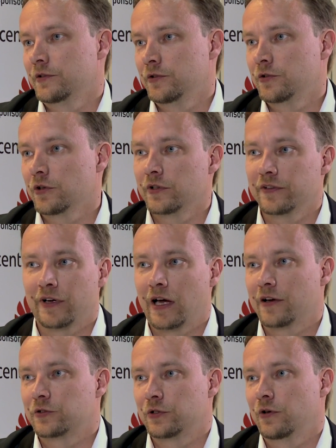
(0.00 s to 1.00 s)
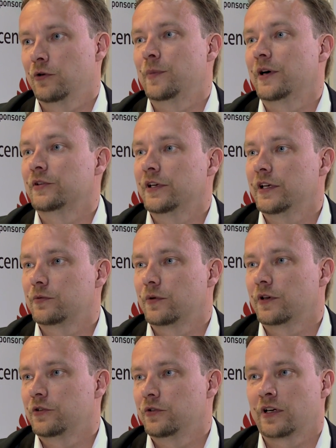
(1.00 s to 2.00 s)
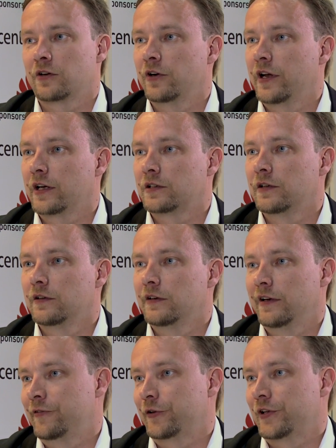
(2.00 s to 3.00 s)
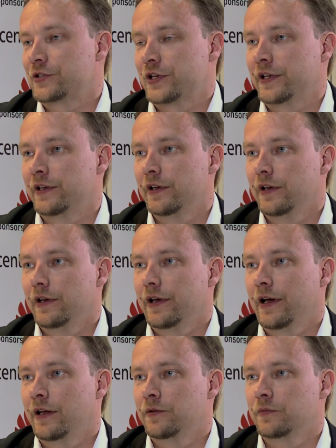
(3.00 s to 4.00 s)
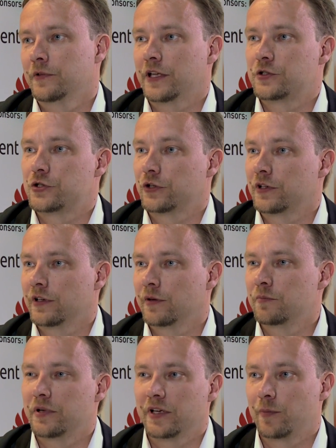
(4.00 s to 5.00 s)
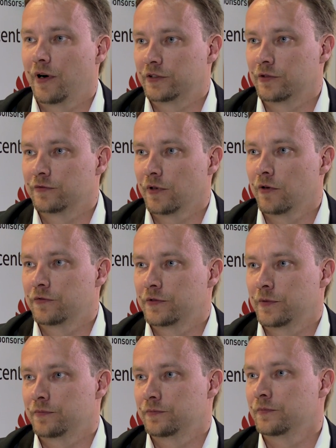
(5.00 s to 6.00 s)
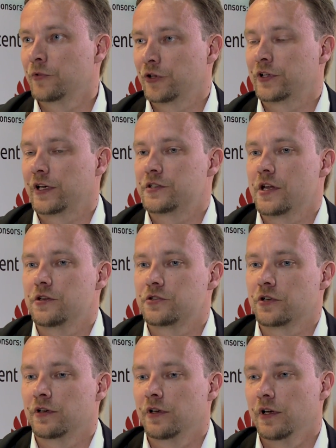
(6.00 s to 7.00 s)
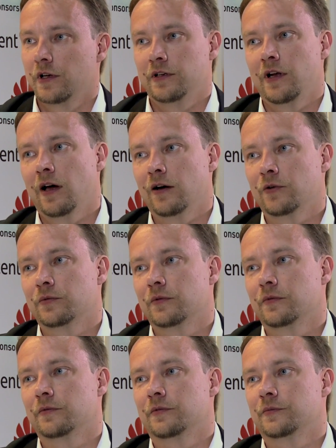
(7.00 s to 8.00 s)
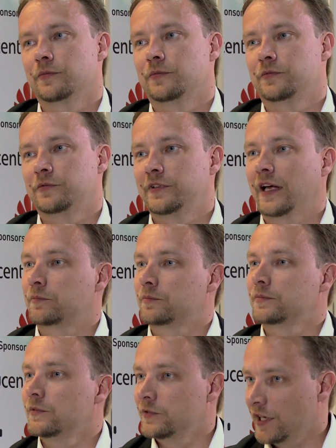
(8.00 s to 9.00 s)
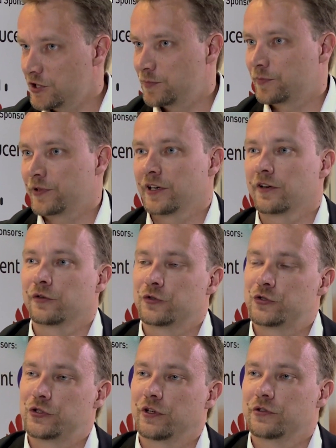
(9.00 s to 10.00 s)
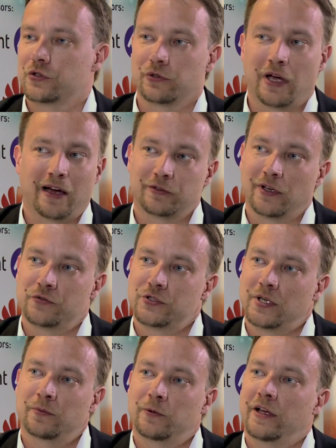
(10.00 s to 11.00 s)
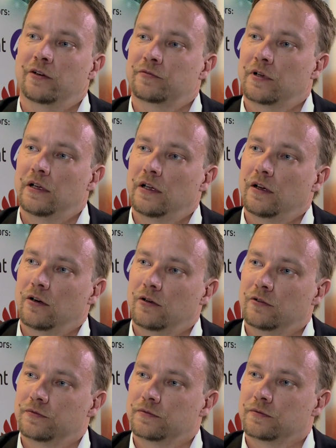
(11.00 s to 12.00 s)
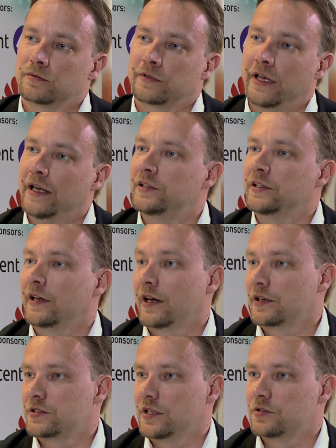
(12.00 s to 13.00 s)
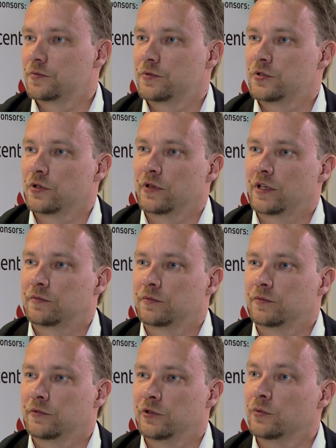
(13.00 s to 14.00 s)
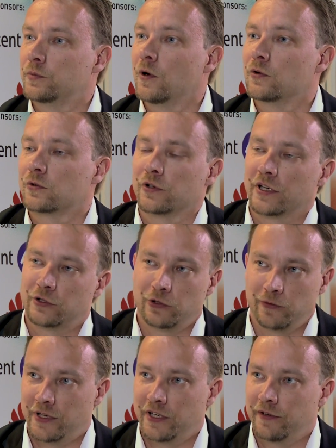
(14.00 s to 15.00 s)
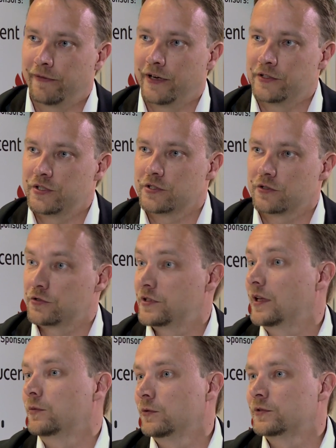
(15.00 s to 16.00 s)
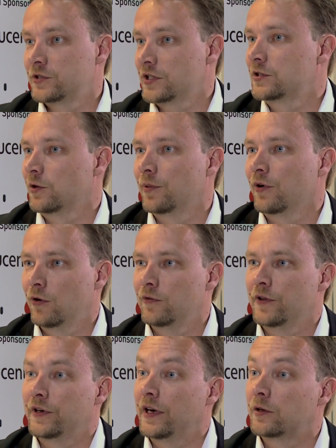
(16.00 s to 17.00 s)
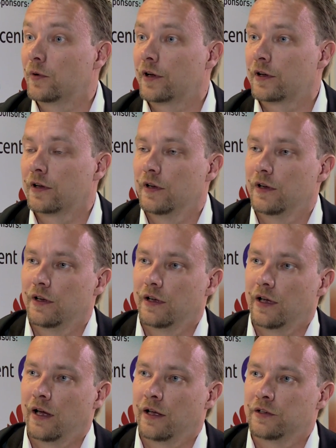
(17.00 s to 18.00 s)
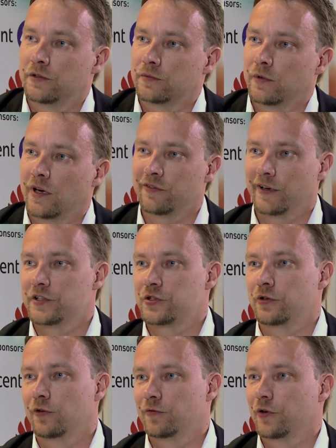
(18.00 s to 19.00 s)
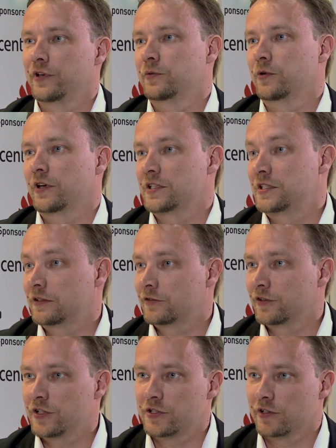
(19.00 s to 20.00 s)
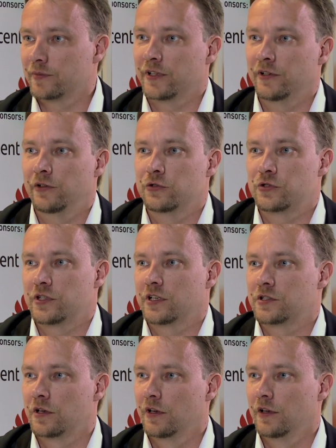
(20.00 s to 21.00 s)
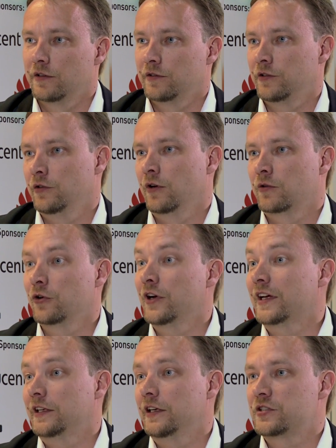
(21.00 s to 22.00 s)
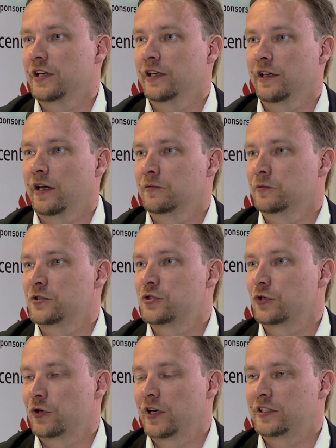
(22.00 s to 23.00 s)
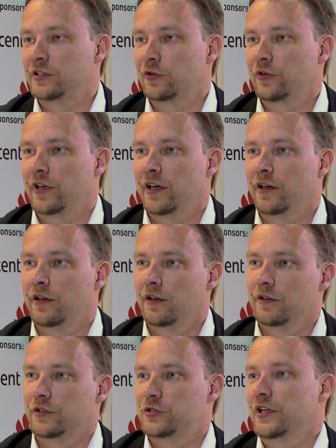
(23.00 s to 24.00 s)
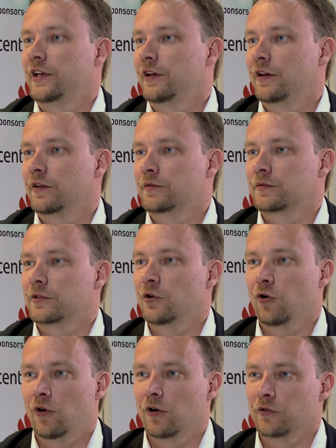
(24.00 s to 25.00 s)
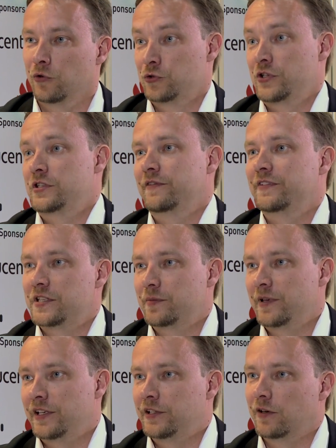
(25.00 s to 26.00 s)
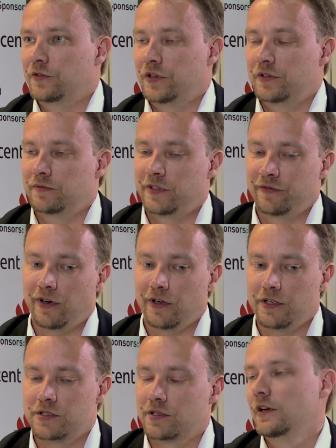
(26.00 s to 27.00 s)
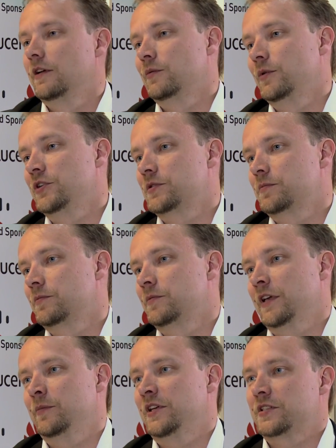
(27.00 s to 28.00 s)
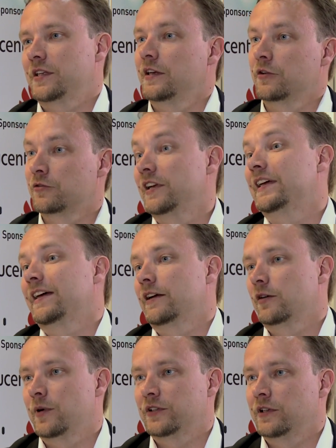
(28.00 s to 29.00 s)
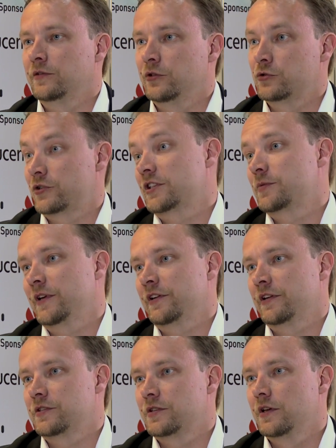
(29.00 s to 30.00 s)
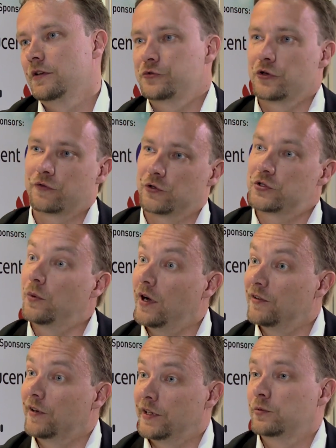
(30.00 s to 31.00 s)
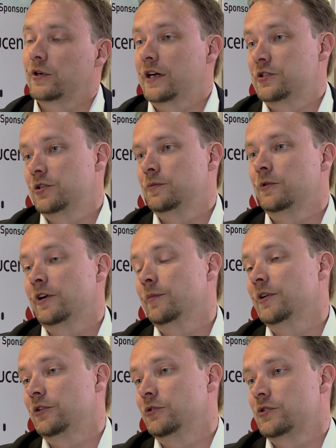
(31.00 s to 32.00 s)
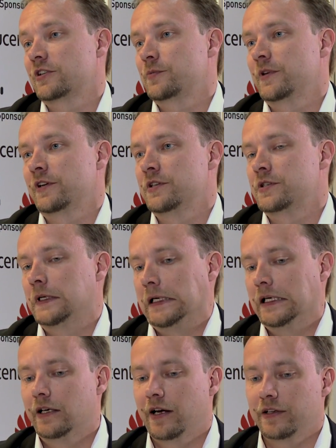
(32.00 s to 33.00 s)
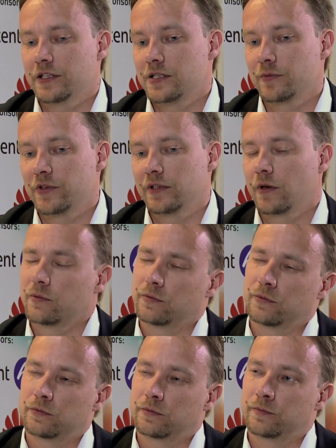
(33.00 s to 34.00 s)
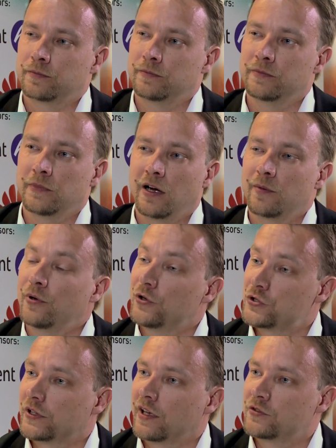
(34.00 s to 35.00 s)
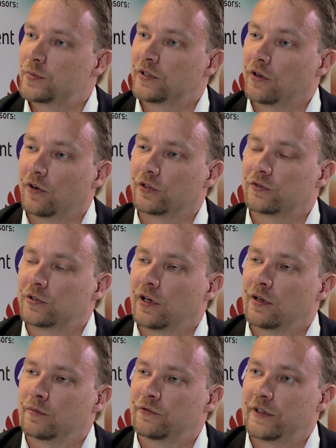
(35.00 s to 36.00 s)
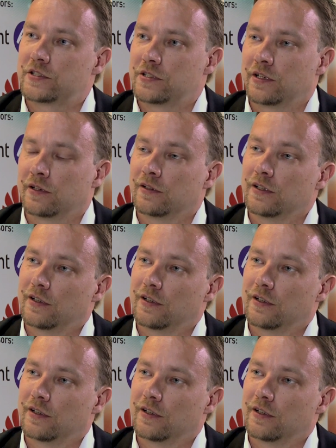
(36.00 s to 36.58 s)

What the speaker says: You don't even have to know about the network. You can connect effortlessly, and that's certainly a big part of the monetization. Now, that does bring a concern, so you have to have some way of gating access so that you won't connect too many devices, because that will just topple over the network. And Wi-Fi as an offload network has traditionally been used just, you know, connect easily, and once you connect it to there, the cellular core loses the visibility of the device, which then means that they don't really care about the user experience. So of course the Wi-Fi network has to worry about the user experience, and that's something that I personally have spent a lot of time fixing,